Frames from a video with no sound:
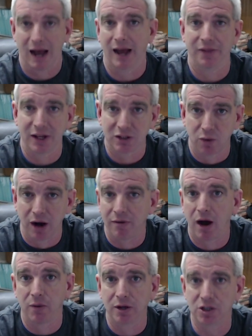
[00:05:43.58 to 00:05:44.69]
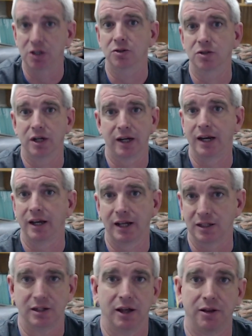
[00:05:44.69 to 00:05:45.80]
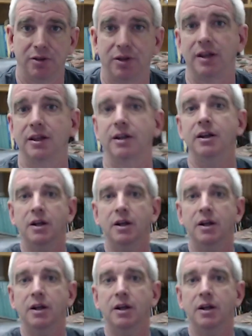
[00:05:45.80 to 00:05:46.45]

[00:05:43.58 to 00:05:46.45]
that's what I've always used. Again, that's another thing that,